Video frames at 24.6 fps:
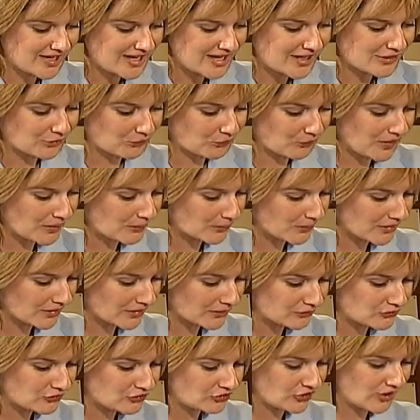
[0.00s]
the Great Wall
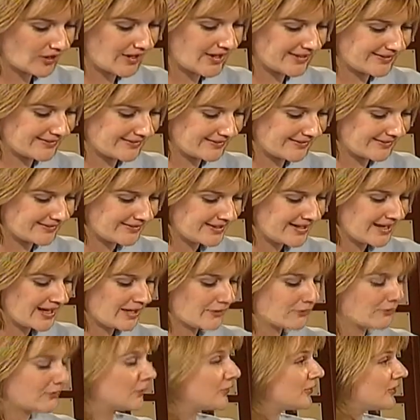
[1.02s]
of China,
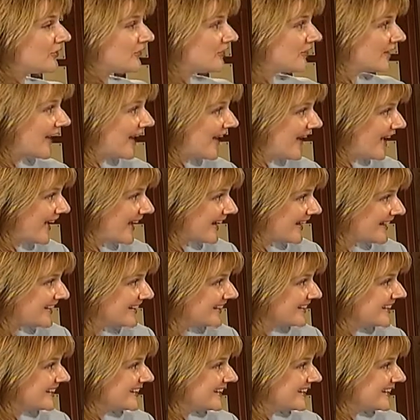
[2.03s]
Versailles,